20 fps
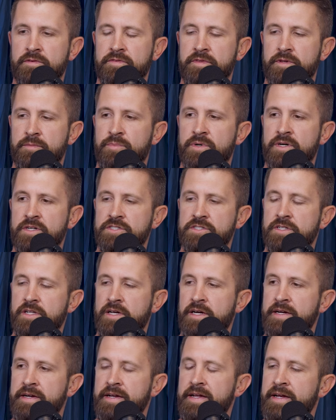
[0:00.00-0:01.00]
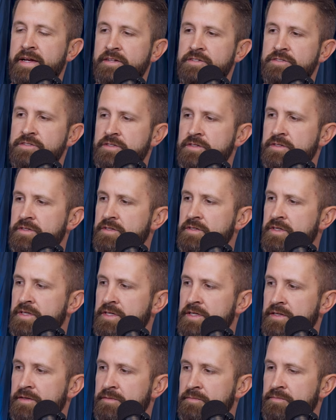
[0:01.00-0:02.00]
the punchline answer.
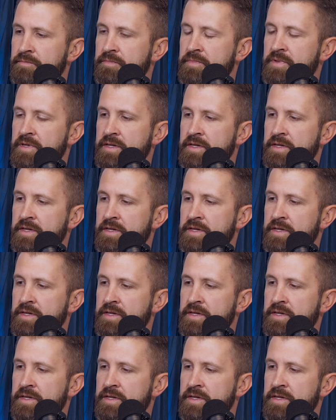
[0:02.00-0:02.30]
And